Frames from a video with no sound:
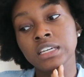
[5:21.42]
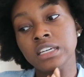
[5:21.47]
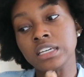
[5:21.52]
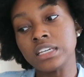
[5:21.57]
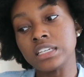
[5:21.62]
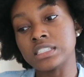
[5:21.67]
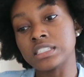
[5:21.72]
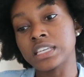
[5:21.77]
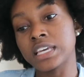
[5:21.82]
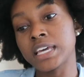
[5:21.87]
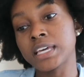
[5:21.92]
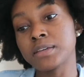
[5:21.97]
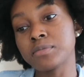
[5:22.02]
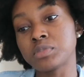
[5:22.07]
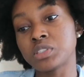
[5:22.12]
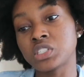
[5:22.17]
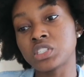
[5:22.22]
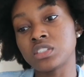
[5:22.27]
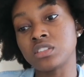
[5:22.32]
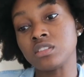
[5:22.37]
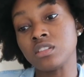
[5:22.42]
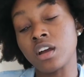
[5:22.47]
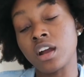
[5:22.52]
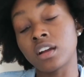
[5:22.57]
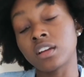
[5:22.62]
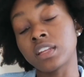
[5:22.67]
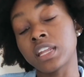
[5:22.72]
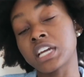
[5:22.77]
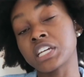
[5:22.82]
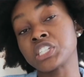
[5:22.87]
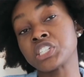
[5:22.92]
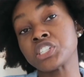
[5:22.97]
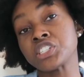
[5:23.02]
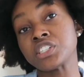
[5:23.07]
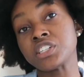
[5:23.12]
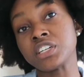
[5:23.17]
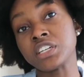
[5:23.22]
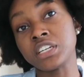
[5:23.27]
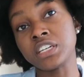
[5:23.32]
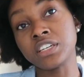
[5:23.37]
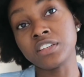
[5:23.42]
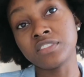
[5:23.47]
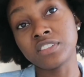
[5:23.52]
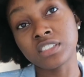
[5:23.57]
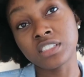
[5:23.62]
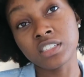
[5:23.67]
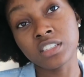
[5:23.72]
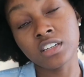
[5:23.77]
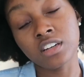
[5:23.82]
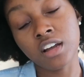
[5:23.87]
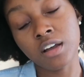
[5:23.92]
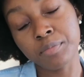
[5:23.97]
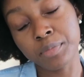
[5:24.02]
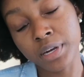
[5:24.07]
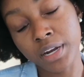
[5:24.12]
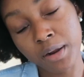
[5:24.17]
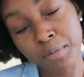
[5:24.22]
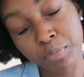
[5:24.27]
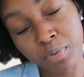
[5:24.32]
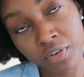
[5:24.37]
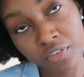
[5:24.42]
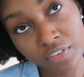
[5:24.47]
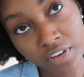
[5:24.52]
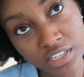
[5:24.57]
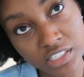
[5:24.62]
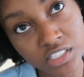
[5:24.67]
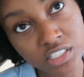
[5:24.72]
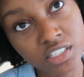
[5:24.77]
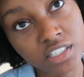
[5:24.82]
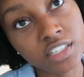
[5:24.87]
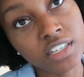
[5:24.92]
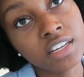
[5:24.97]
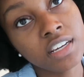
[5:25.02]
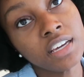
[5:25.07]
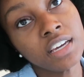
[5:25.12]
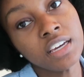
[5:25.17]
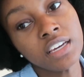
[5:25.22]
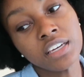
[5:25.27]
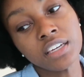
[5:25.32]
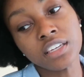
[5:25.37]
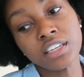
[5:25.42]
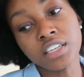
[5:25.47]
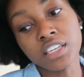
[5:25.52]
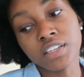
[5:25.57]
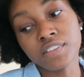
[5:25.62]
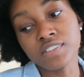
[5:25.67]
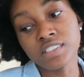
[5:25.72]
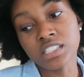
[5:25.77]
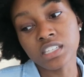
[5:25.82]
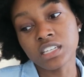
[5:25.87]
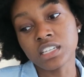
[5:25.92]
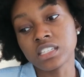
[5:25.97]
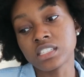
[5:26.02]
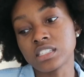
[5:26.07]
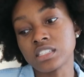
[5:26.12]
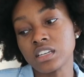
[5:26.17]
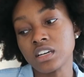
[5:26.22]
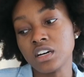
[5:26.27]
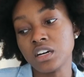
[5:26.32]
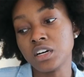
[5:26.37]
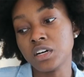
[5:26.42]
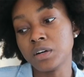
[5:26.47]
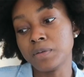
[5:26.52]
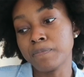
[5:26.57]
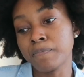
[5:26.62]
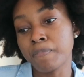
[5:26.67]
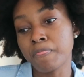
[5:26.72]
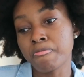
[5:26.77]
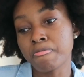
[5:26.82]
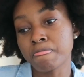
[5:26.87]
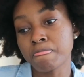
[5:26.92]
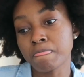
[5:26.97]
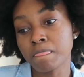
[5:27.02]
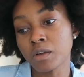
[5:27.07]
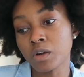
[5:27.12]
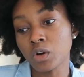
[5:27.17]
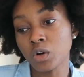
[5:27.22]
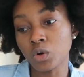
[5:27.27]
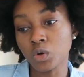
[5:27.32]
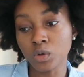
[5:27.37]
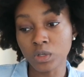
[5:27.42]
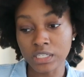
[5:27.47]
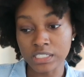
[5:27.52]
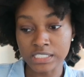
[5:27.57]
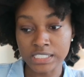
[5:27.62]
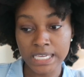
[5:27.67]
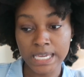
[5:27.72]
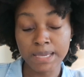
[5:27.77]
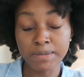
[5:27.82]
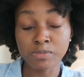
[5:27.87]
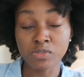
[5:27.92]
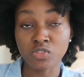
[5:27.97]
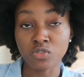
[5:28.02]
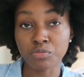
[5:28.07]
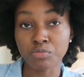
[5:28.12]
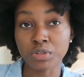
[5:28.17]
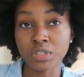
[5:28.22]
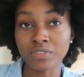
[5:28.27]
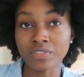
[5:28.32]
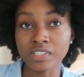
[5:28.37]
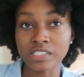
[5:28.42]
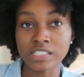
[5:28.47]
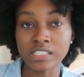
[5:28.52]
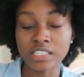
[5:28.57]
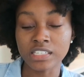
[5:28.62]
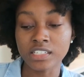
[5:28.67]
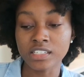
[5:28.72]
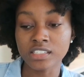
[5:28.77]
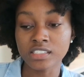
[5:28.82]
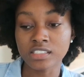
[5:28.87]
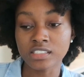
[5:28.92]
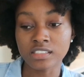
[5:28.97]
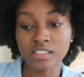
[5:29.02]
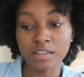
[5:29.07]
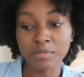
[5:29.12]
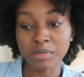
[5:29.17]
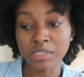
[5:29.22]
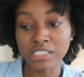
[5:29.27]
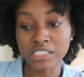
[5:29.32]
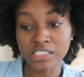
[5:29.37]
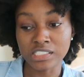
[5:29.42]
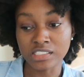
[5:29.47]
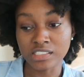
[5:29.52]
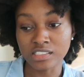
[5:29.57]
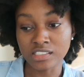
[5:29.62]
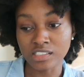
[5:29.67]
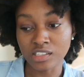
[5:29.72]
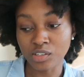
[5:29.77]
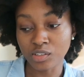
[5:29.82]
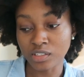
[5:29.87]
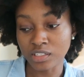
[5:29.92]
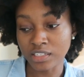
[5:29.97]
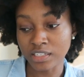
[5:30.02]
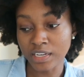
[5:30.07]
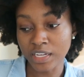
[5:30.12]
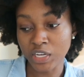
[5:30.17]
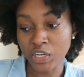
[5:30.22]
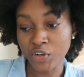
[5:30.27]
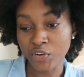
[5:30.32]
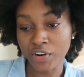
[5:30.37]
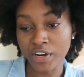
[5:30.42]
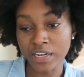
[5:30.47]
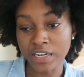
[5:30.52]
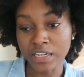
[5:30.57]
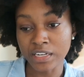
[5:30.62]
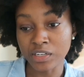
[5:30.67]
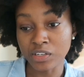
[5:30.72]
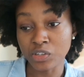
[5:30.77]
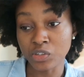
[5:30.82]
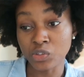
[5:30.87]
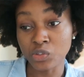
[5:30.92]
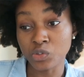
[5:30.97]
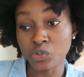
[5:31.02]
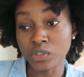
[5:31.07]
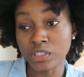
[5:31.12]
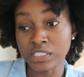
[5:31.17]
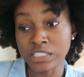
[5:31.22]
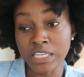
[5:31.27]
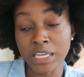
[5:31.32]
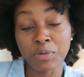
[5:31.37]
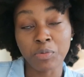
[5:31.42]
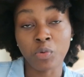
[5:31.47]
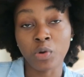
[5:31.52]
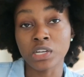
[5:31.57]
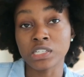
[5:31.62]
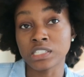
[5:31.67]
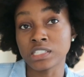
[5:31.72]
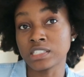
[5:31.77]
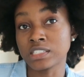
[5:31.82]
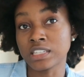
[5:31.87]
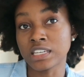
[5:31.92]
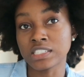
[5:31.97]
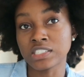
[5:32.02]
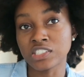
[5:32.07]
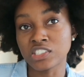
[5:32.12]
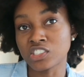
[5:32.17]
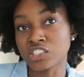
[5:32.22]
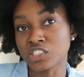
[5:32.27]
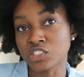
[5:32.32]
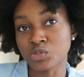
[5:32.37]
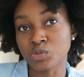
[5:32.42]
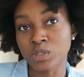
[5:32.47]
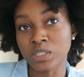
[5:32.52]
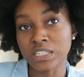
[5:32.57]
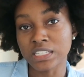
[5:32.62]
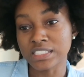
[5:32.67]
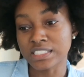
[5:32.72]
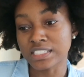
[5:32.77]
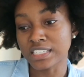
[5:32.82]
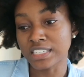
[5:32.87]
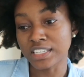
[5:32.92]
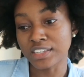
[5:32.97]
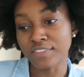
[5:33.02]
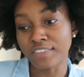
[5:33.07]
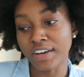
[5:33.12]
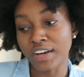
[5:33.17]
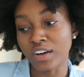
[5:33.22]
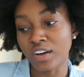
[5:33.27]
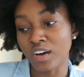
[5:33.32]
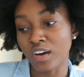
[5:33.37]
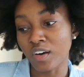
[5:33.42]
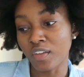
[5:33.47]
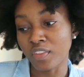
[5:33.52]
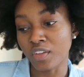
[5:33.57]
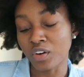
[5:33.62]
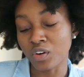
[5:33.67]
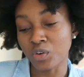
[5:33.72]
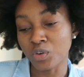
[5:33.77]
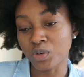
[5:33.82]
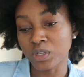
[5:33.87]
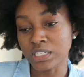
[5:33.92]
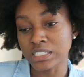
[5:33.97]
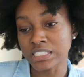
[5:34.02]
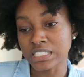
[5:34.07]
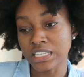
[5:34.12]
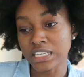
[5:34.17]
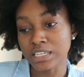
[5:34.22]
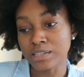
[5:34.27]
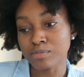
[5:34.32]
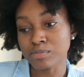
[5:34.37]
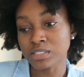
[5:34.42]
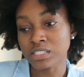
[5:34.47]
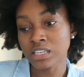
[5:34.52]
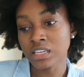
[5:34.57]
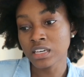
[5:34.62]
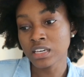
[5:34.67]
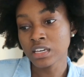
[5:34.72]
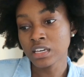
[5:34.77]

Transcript: Exams. our lecturer gives, a, I mean, our professor gives us um, old exams from previous years. I mean, she's so good at creating new exam questions that she's just willing to give out all the old exams.